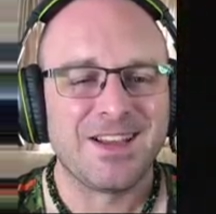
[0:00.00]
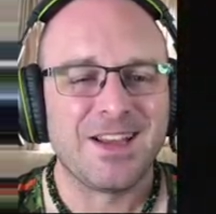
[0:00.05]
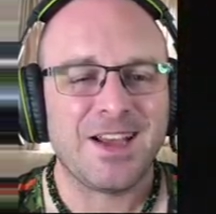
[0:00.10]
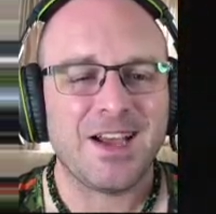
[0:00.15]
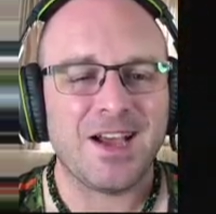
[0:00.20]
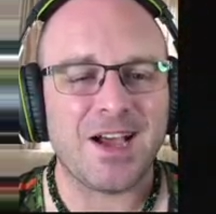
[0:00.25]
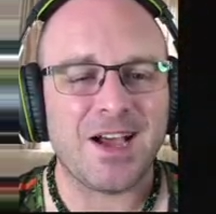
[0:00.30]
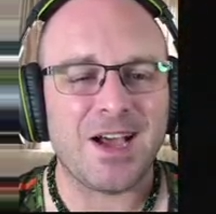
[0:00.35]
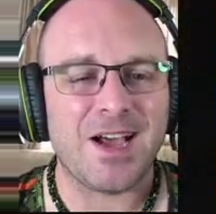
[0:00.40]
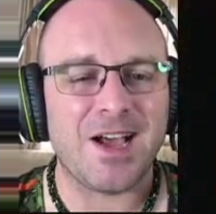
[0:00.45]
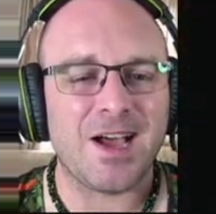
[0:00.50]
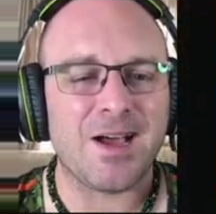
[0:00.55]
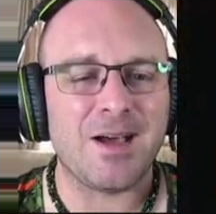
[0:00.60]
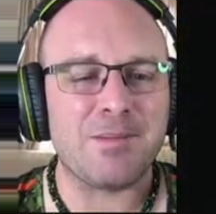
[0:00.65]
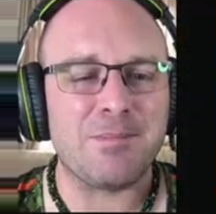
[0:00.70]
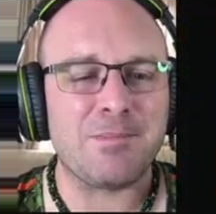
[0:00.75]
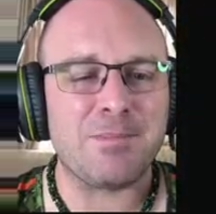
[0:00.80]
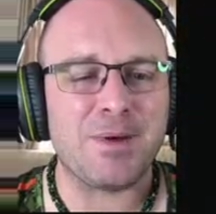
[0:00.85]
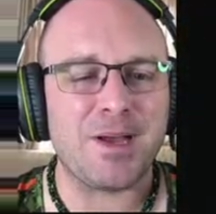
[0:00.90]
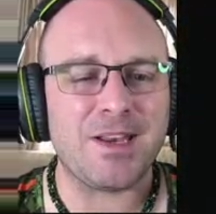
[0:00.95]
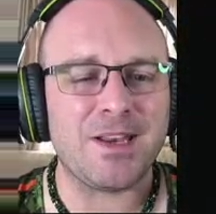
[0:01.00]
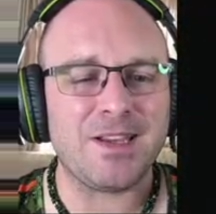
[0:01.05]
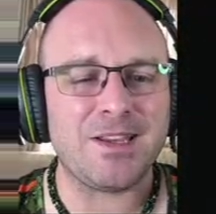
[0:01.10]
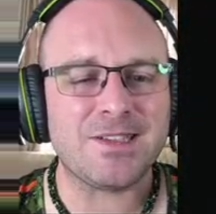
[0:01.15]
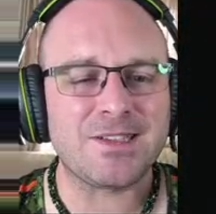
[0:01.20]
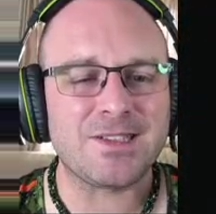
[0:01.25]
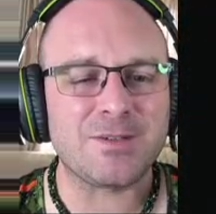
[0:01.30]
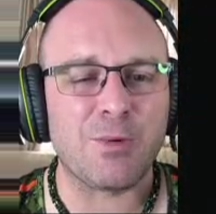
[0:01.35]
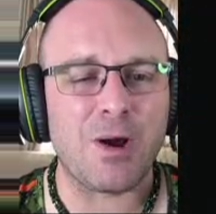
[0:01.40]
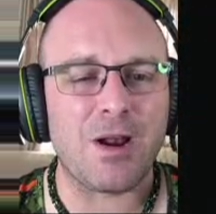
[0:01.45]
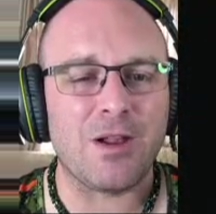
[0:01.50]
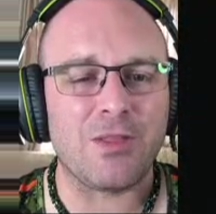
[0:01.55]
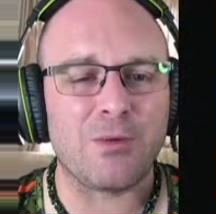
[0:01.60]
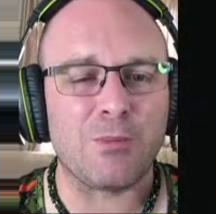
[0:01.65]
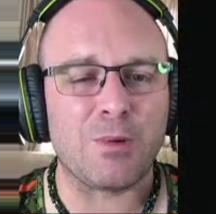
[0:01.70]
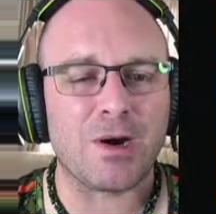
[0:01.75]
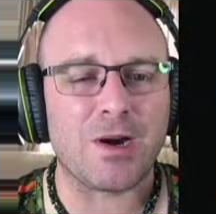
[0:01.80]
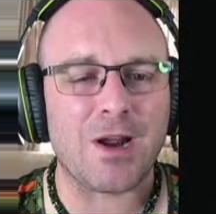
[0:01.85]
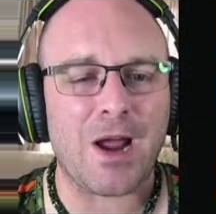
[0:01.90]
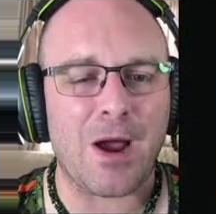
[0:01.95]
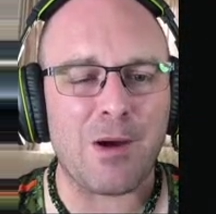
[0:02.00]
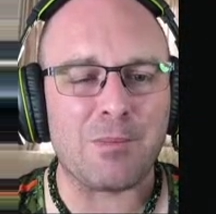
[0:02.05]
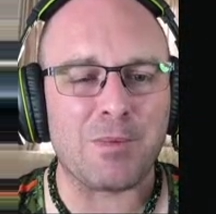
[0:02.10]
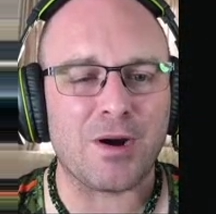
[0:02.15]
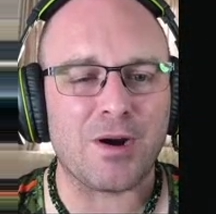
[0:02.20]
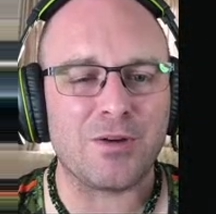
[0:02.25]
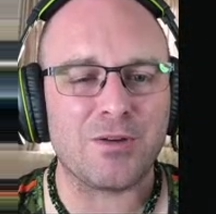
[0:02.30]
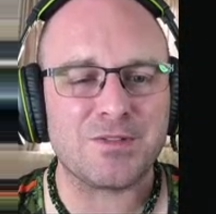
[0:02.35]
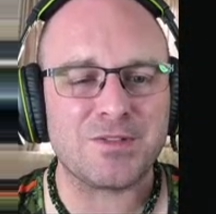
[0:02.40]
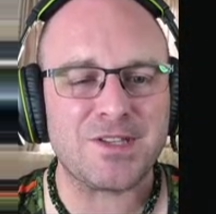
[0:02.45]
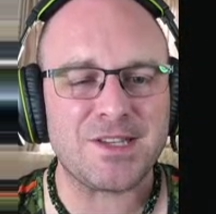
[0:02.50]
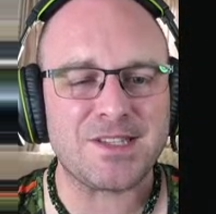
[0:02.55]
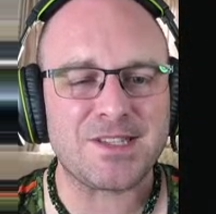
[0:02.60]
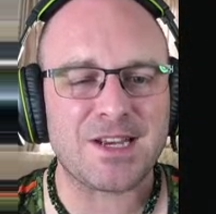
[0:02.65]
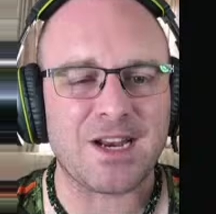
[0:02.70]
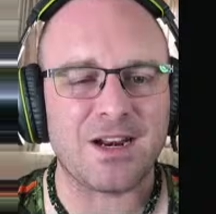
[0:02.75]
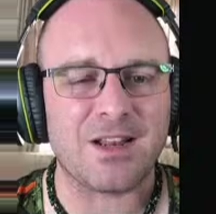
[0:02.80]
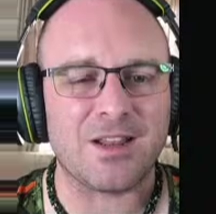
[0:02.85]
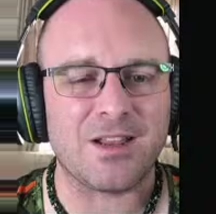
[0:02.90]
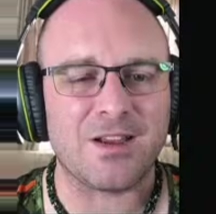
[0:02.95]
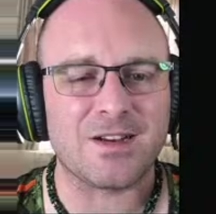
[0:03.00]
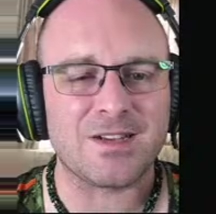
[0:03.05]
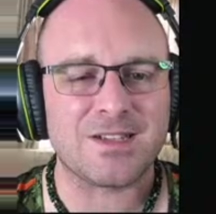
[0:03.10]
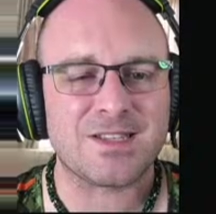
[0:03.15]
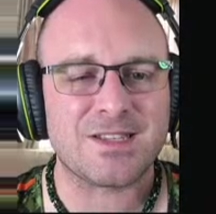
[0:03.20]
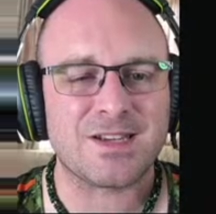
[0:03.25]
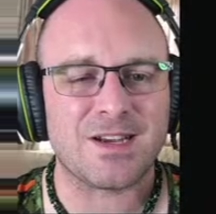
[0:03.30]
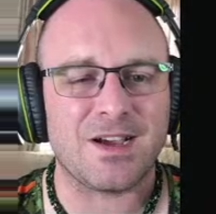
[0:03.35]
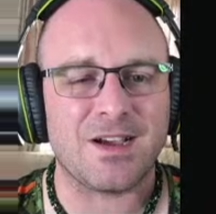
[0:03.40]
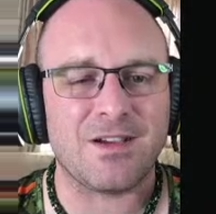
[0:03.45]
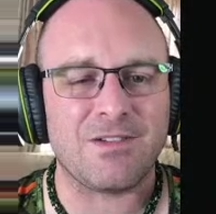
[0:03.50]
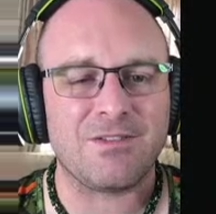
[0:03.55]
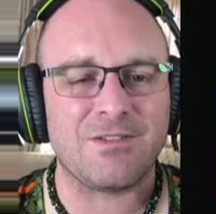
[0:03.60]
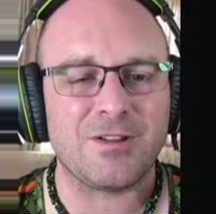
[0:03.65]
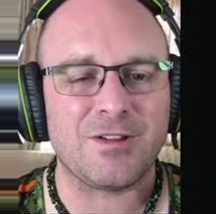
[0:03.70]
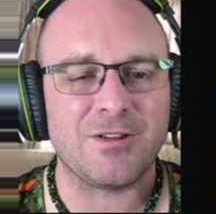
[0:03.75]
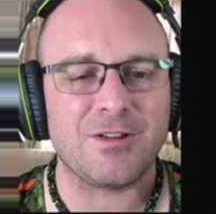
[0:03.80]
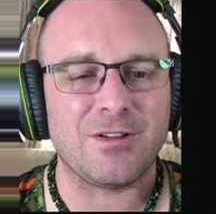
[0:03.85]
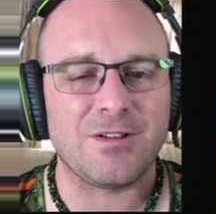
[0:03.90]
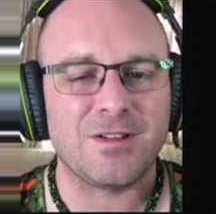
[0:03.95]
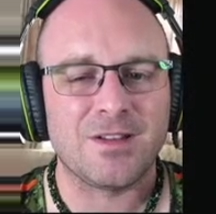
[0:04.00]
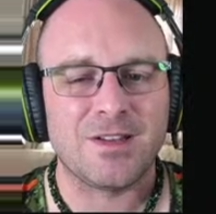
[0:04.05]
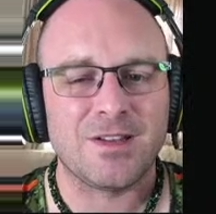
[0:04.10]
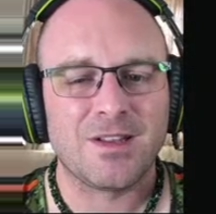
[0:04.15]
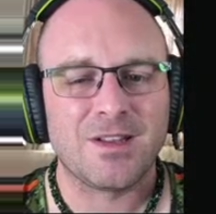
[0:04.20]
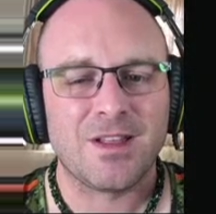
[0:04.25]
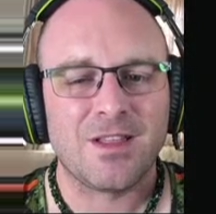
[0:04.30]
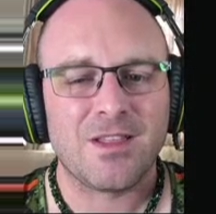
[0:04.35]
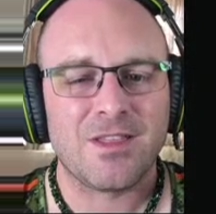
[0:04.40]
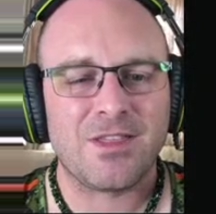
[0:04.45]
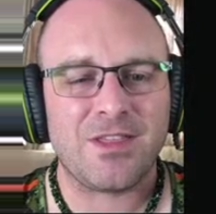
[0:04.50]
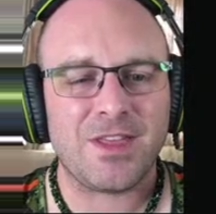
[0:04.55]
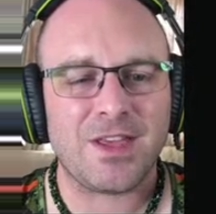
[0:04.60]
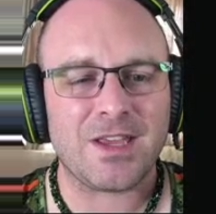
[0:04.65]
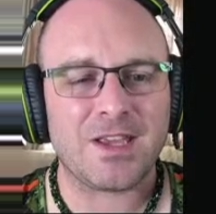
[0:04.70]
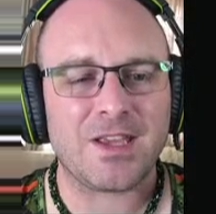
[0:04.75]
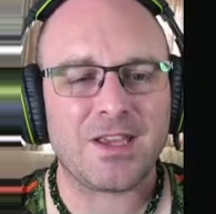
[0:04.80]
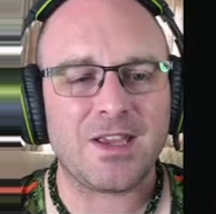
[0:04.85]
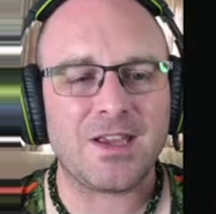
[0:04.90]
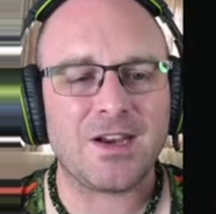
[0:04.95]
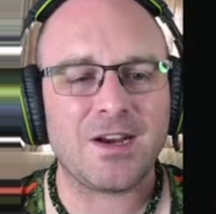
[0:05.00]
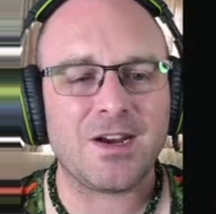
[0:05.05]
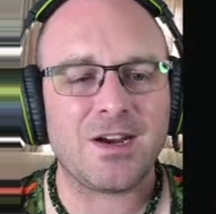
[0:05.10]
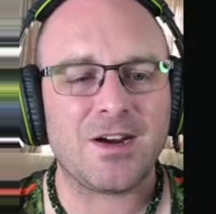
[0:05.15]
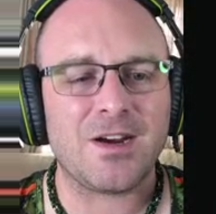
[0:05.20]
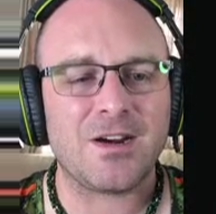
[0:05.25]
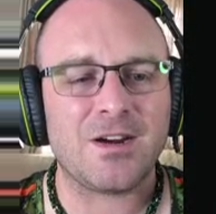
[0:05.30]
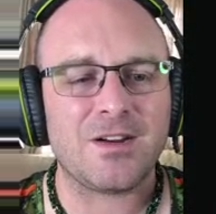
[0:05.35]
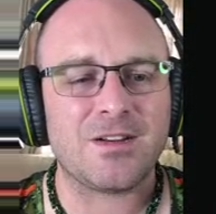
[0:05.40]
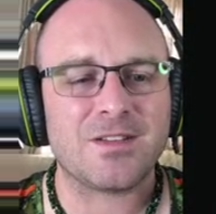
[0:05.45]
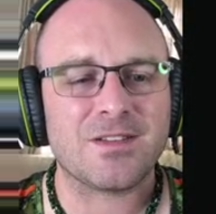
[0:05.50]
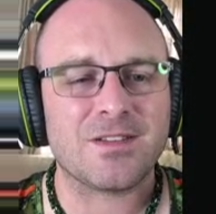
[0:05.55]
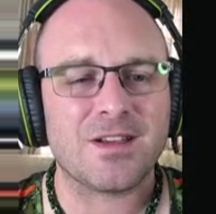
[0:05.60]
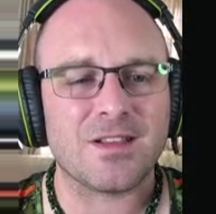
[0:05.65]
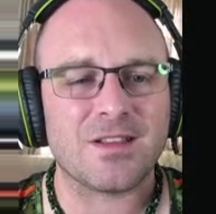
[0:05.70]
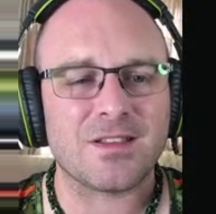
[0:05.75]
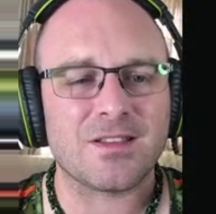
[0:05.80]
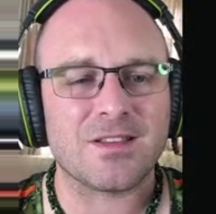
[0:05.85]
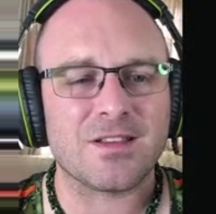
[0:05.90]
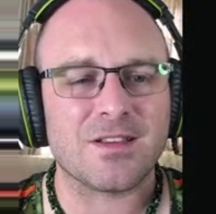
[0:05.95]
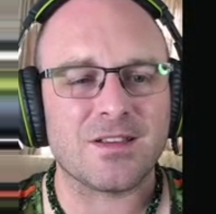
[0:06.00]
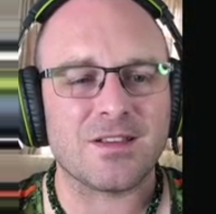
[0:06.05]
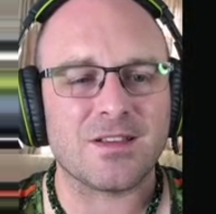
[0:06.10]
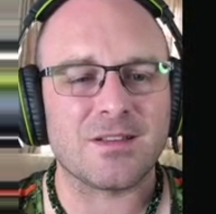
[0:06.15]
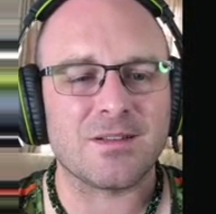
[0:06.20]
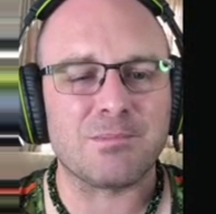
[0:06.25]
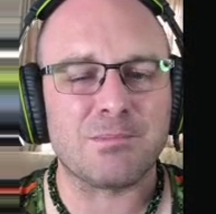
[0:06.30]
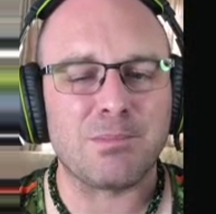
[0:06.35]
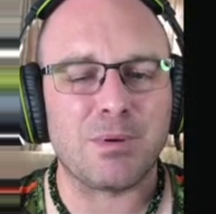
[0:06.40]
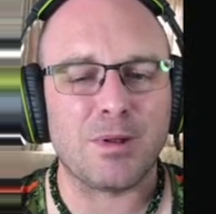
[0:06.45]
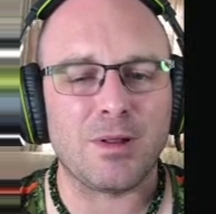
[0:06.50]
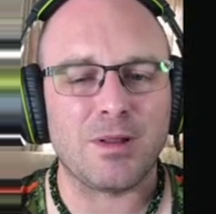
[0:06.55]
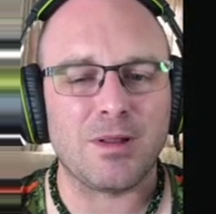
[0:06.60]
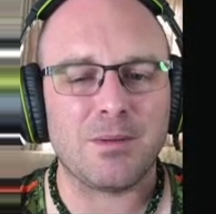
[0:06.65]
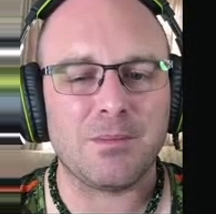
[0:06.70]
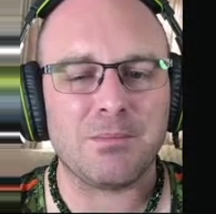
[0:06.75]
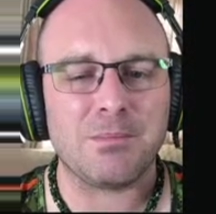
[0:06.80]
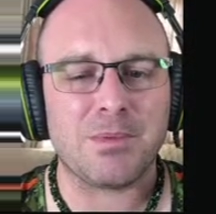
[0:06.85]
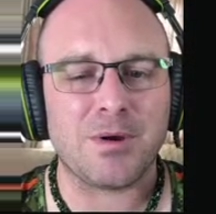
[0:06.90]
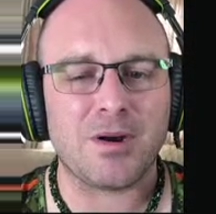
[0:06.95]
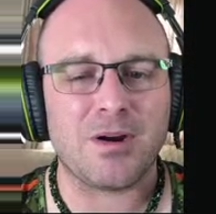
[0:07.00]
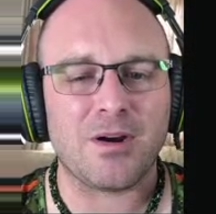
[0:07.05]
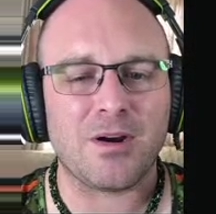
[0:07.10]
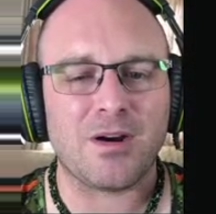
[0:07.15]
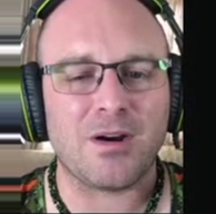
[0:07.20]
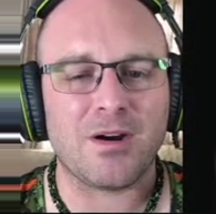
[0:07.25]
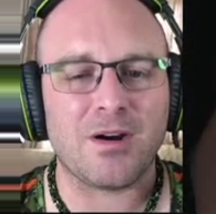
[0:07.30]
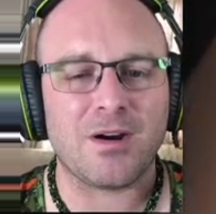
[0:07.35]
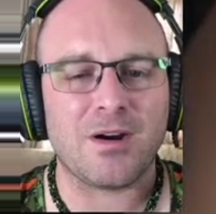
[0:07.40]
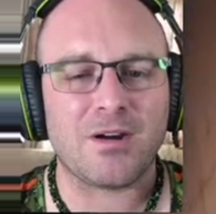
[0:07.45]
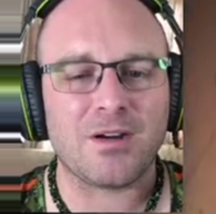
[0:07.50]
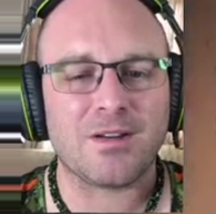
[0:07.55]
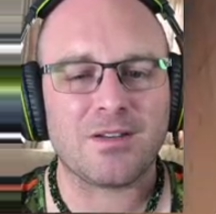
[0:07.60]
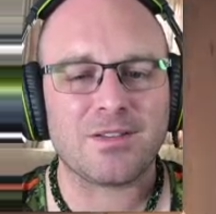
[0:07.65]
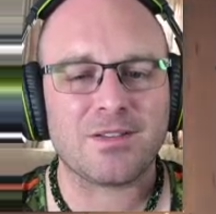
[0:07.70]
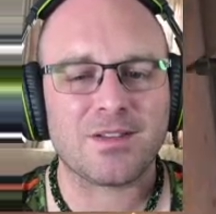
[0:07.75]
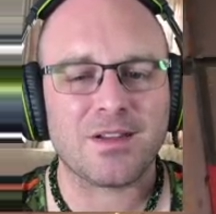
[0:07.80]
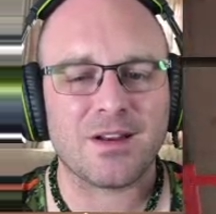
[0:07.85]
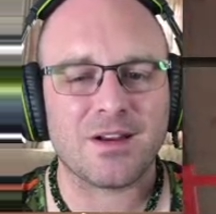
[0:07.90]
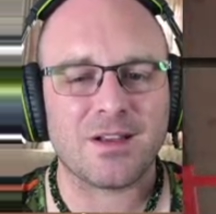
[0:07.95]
uh, but he's one of the workout bros. He's got a lot of stuff. Little thing here. He's got the pull-up bar. He's got a